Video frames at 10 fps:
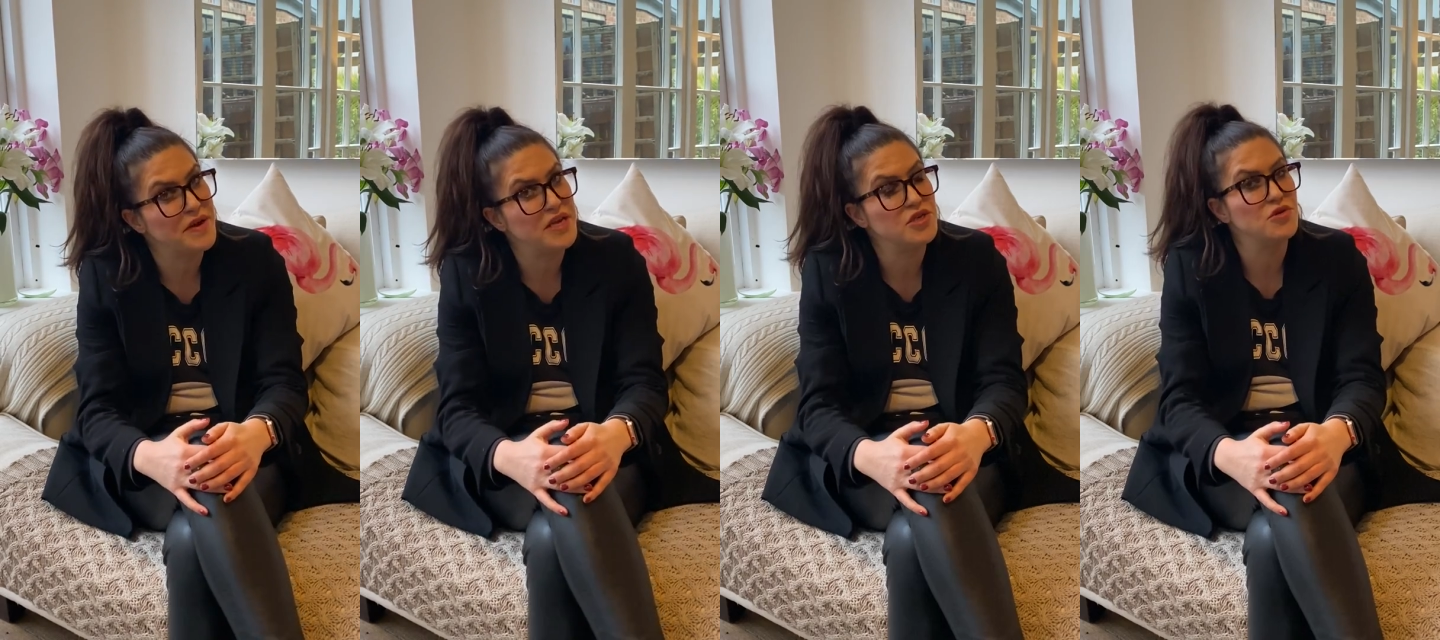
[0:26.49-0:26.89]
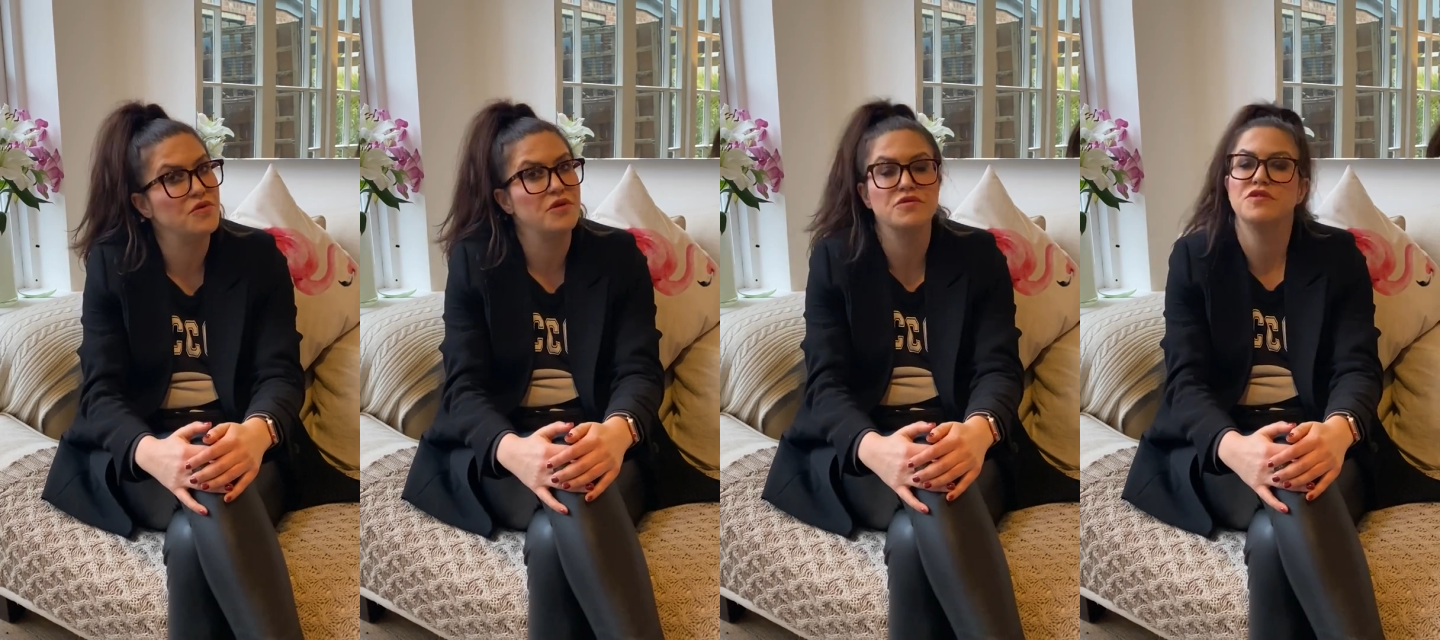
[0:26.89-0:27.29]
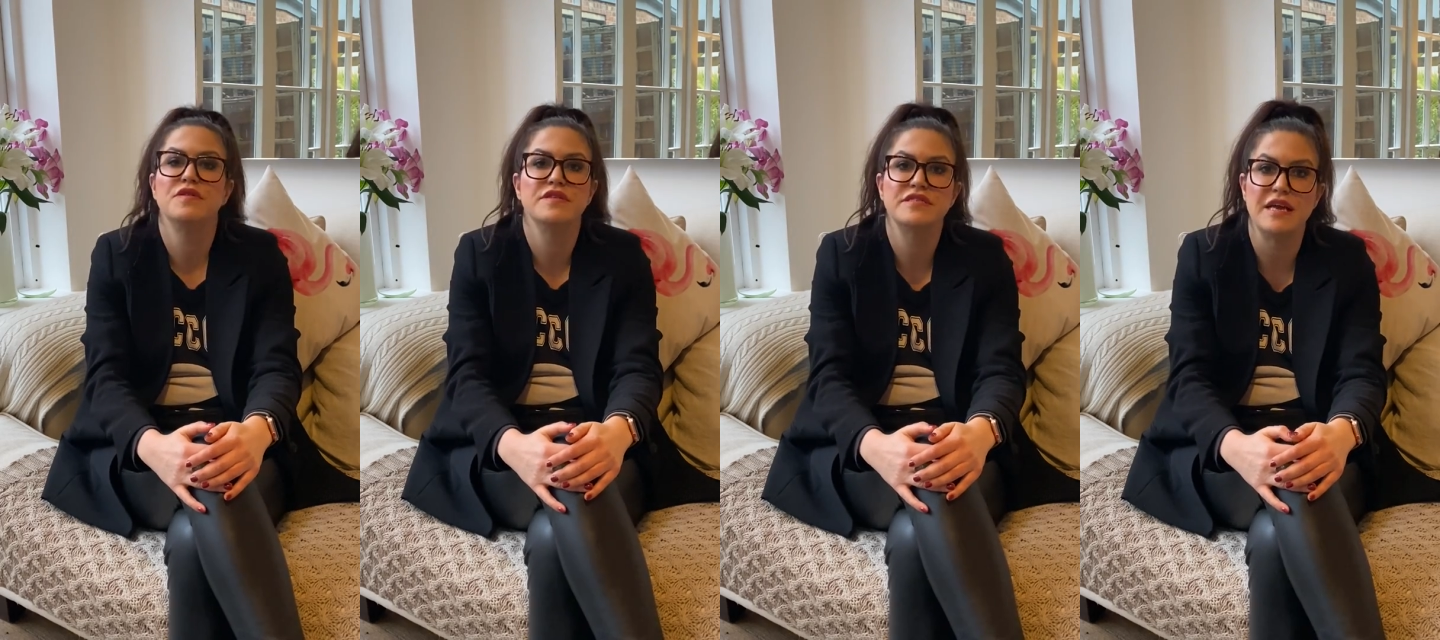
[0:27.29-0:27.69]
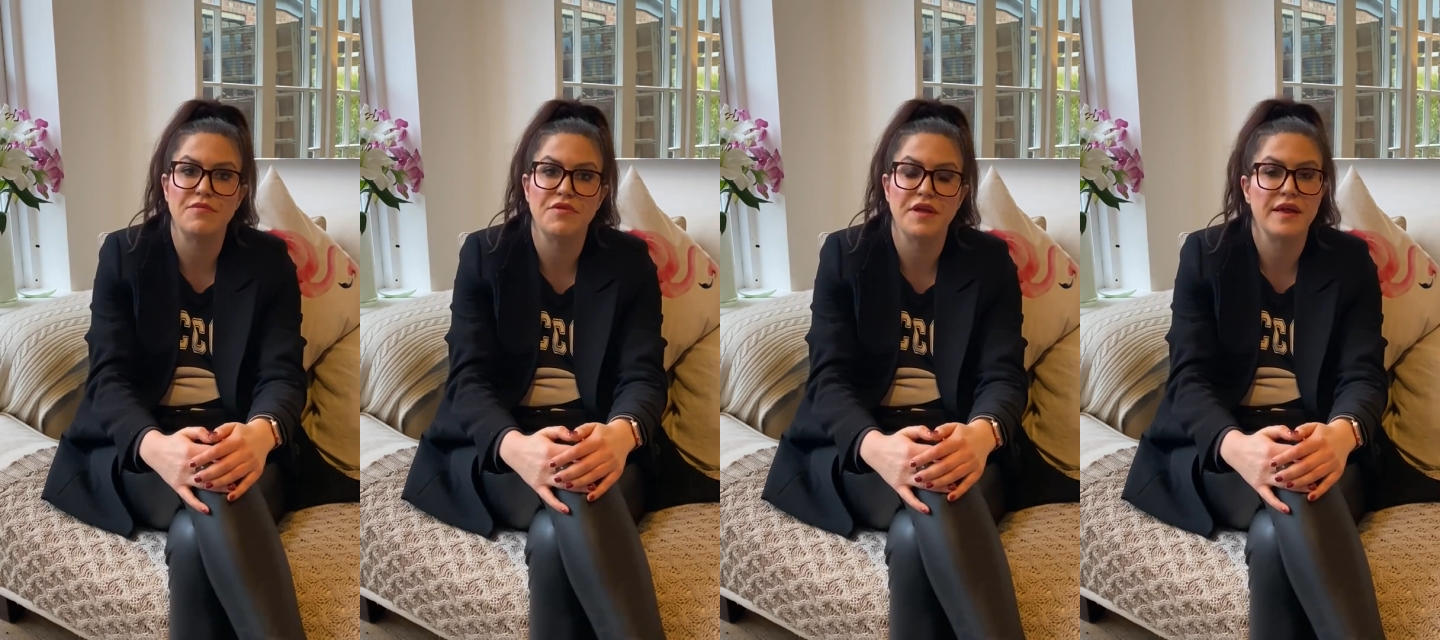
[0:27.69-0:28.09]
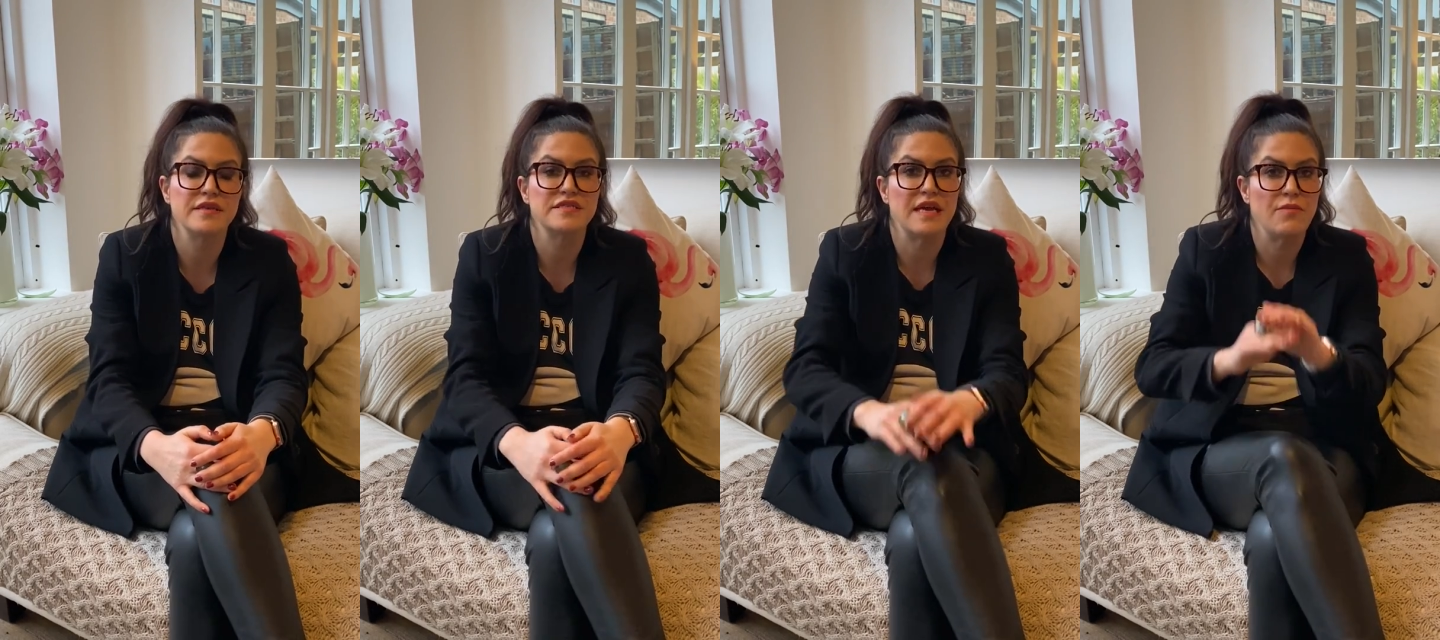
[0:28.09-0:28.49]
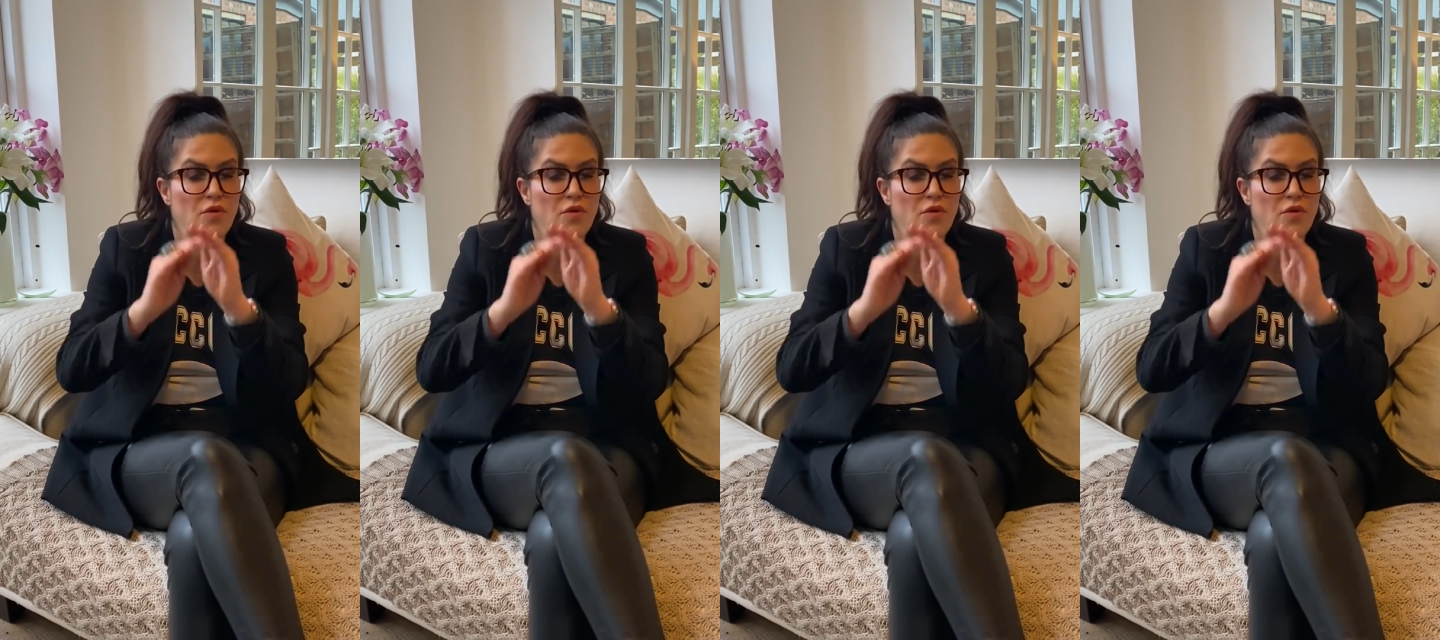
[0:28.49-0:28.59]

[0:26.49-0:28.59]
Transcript: making sure that you're doing the same things in